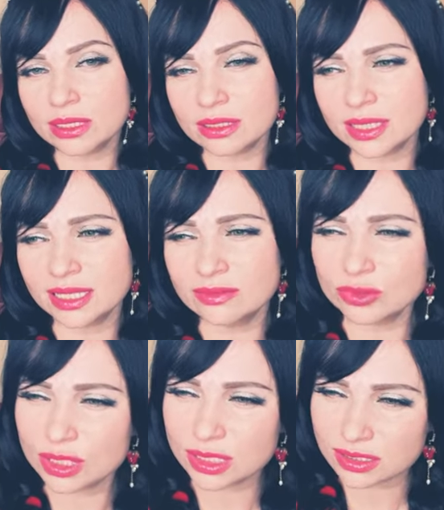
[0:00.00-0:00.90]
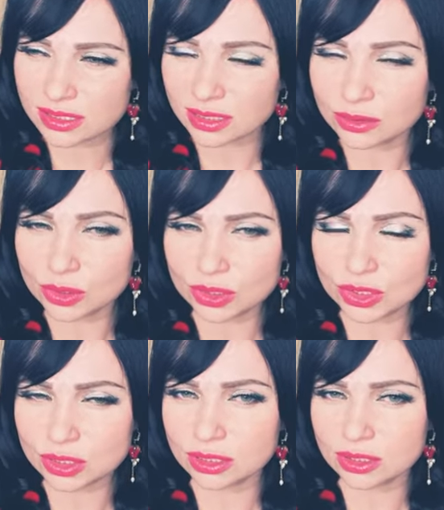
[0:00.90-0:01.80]
that would considered
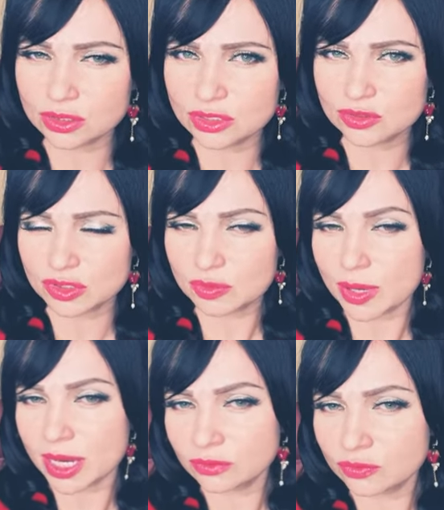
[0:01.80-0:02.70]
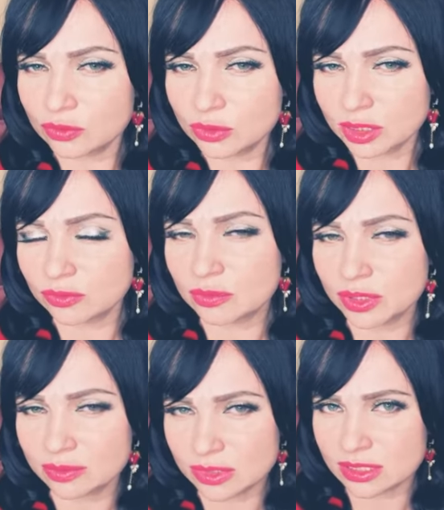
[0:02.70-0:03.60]
uh, disrespectful. He would be
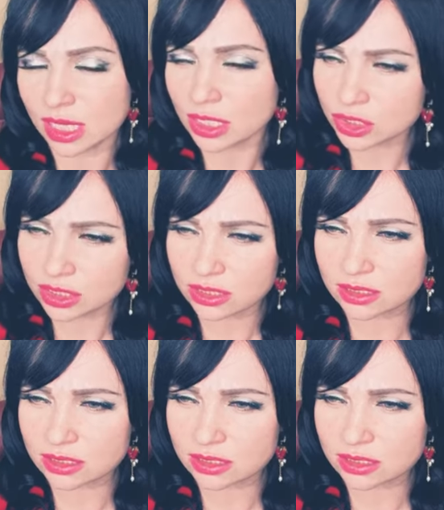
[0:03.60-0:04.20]
a misogynist.